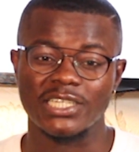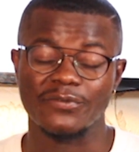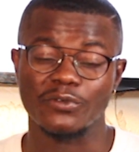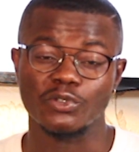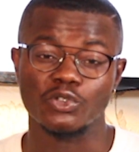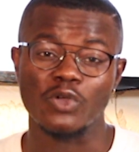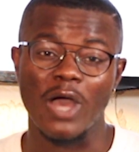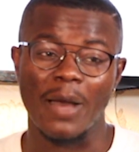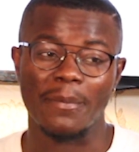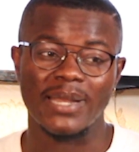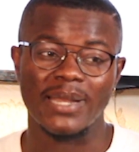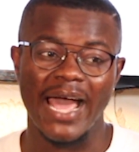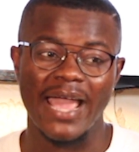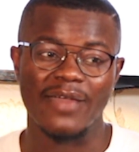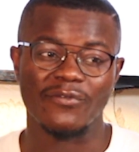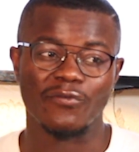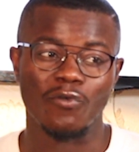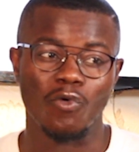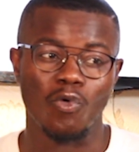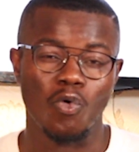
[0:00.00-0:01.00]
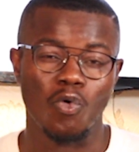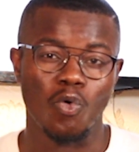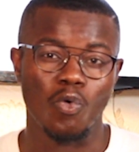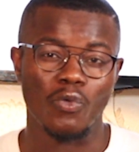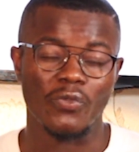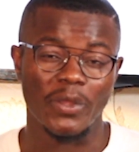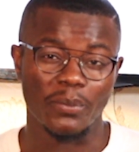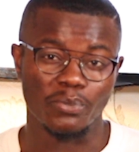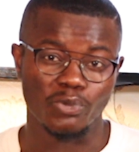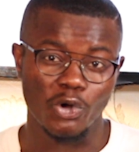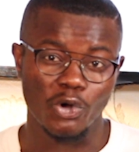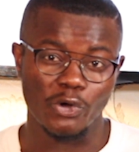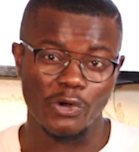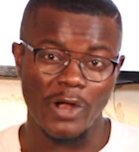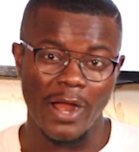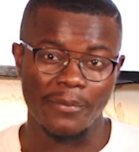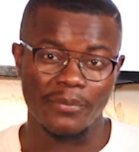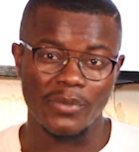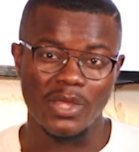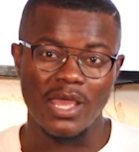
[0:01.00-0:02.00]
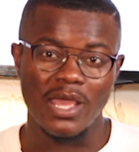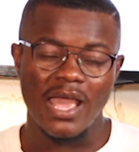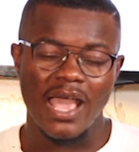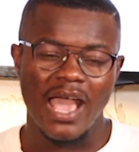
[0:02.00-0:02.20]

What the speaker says: if you do apply for the program,